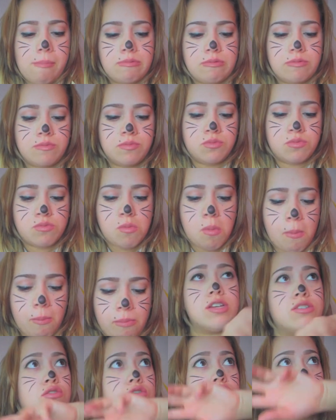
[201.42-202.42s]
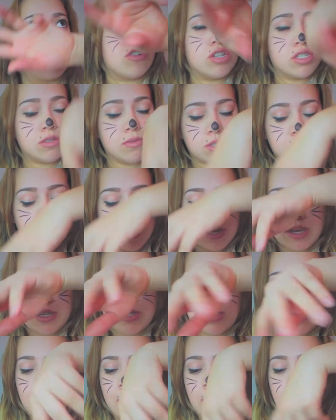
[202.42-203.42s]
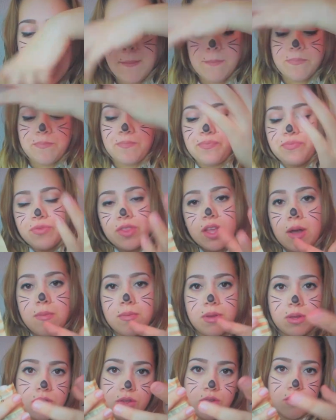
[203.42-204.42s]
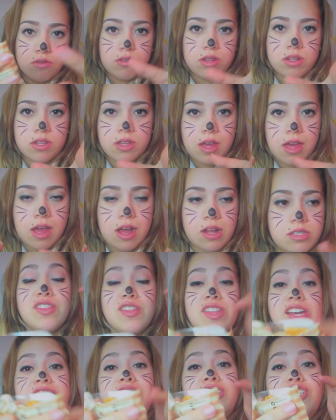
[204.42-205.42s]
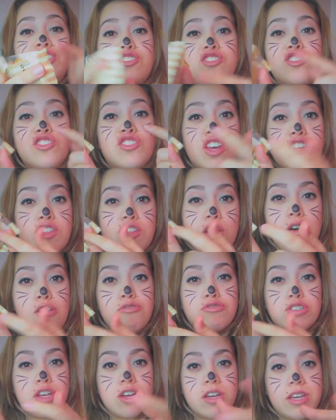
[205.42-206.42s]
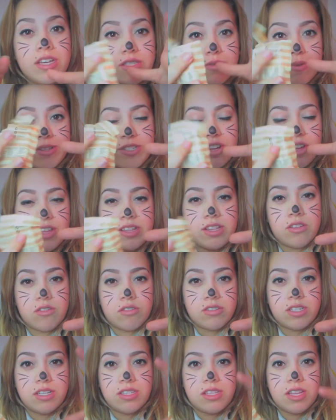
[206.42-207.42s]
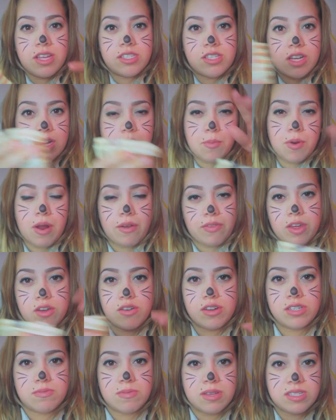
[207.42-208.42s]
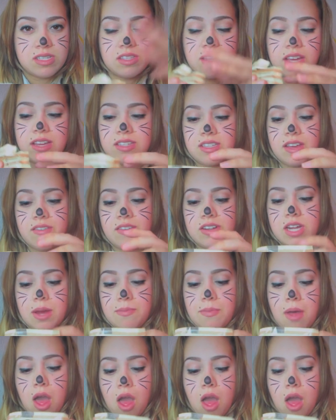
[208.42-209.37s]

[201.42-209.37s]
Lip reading: These are those Christmas cookies. They come in like the little tin cans. They taste just like those cookies. The ones are like the little tin things that come around like Christmas and Thanksgiving time.